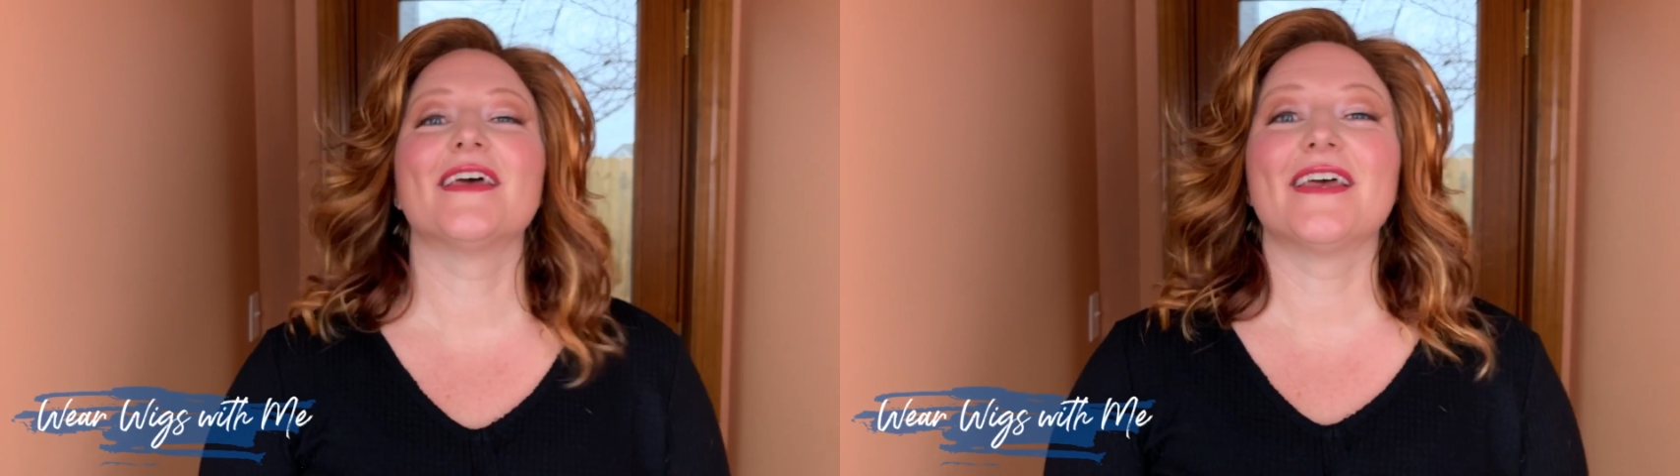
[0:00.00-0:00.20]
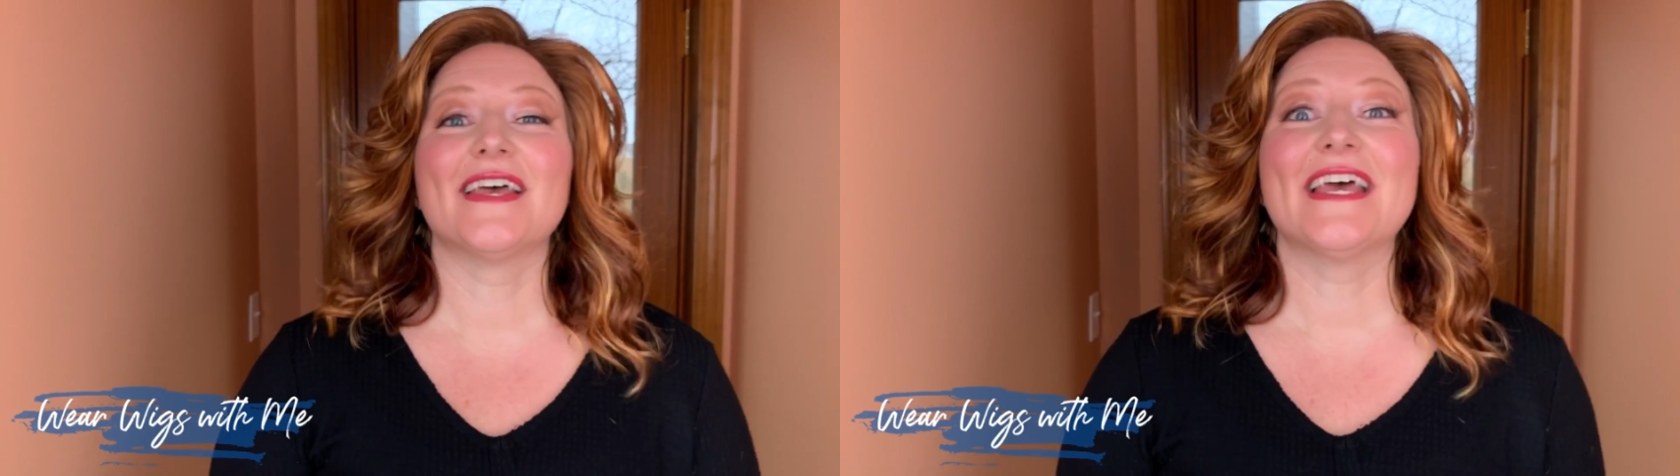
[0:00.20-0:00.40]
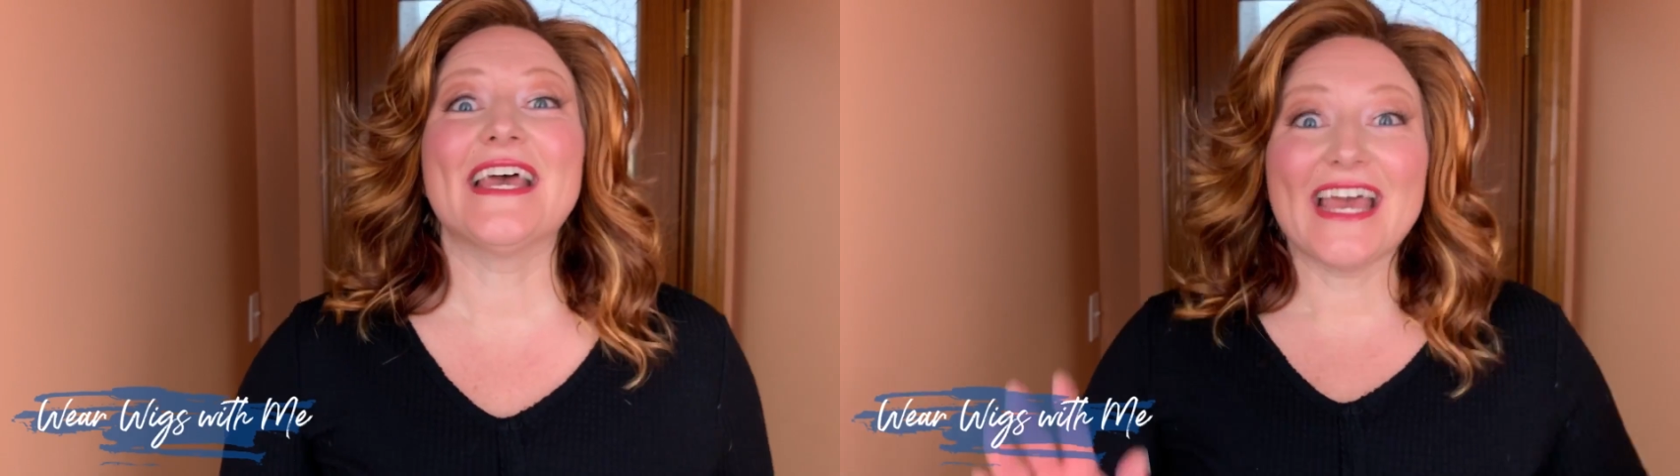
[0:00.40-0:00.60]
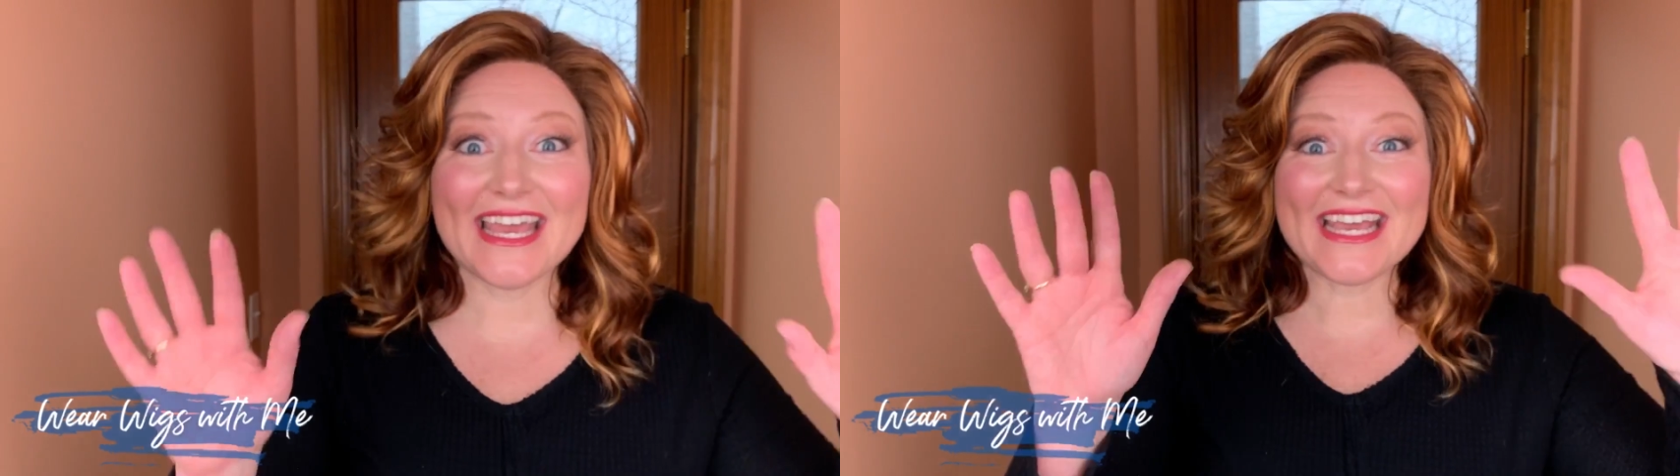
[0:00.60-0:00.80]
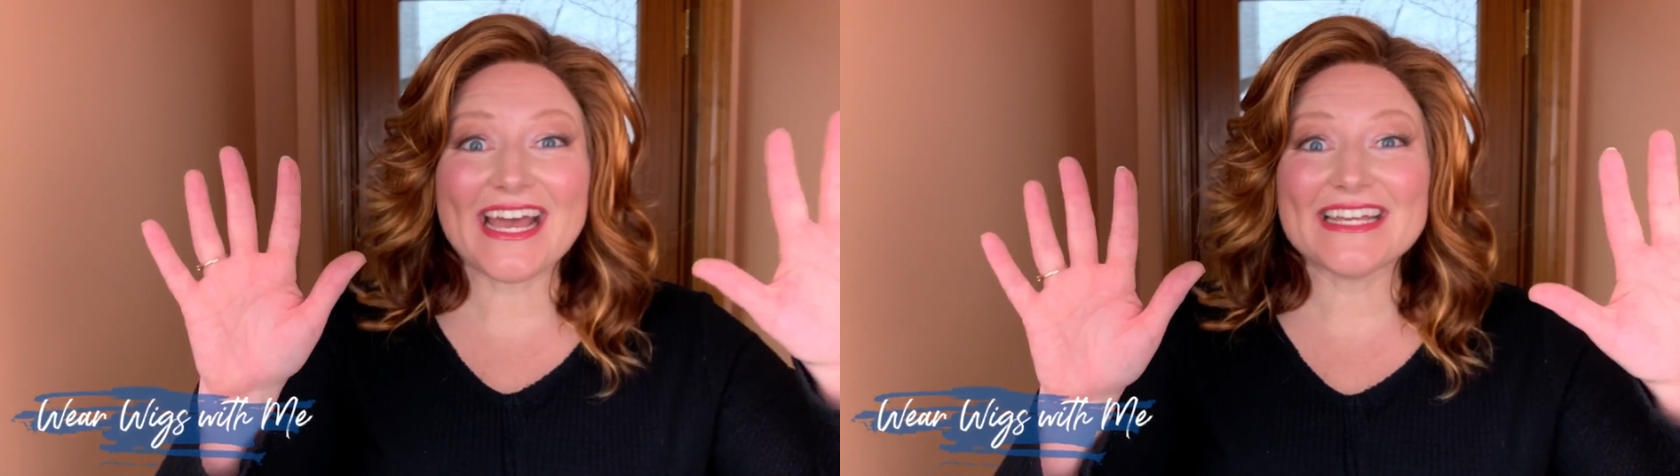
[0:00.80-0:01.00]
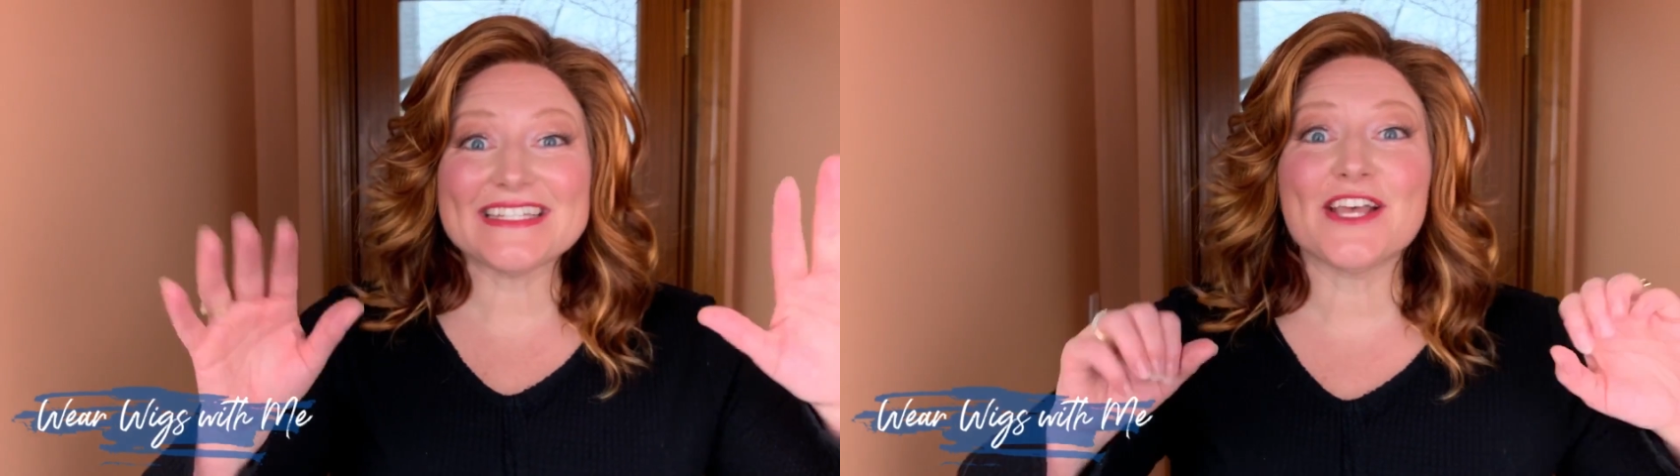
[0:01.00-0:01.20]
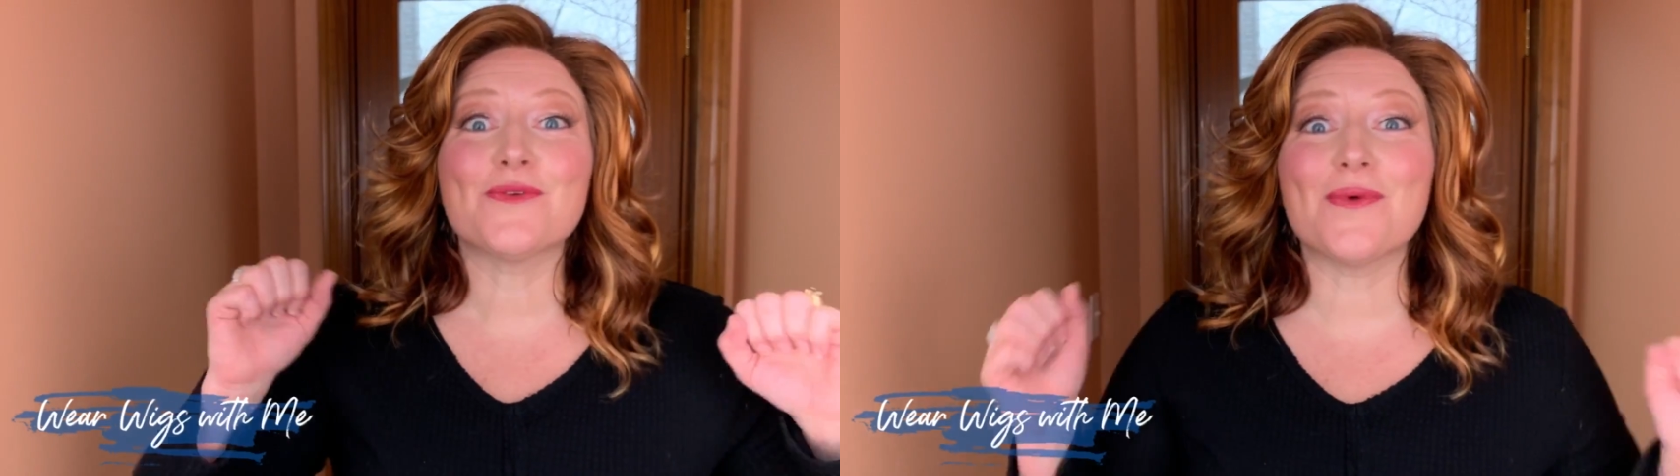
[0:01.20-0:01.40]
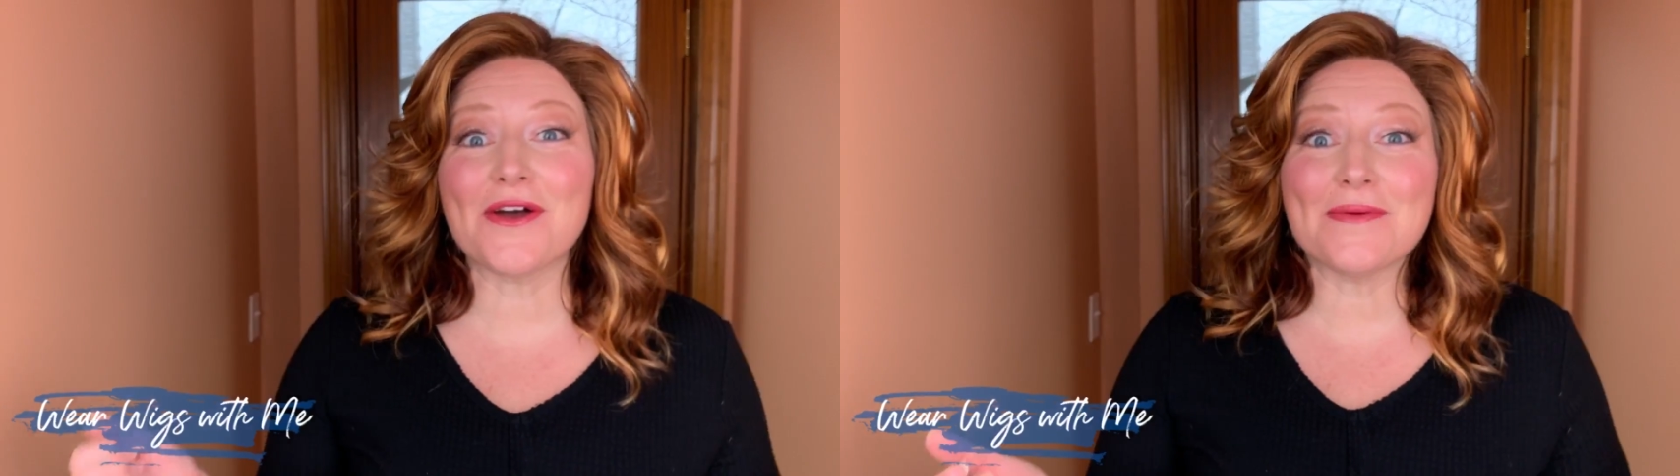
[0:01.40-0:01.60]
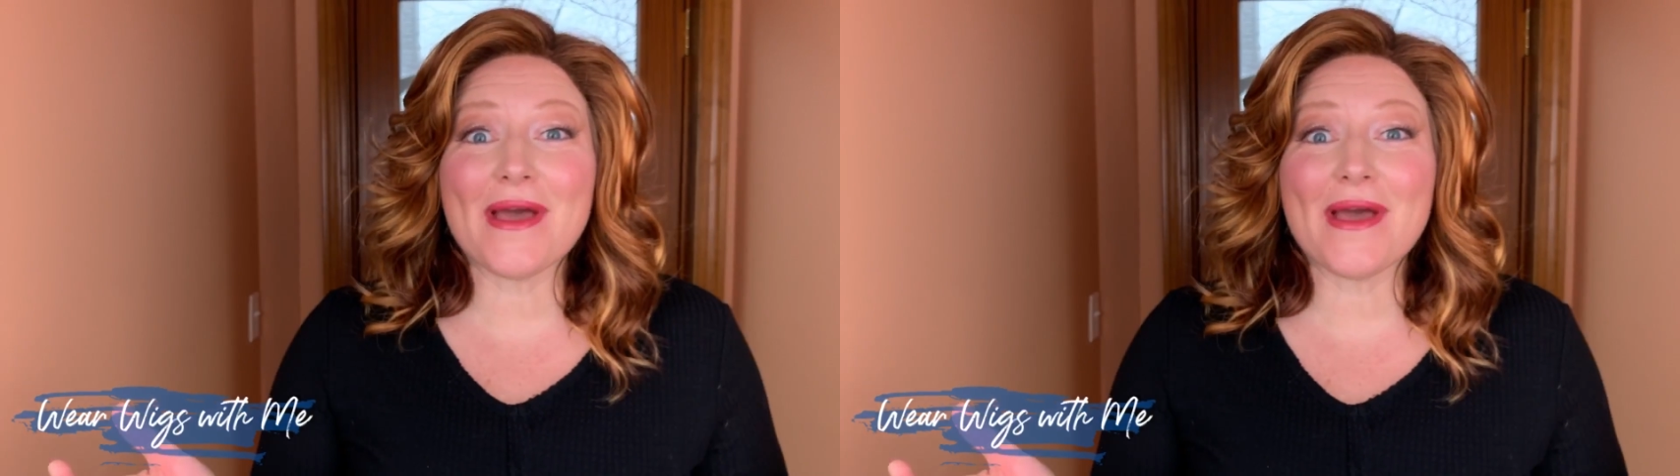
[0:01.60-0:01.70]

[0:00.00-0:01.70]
Hey guys, welcome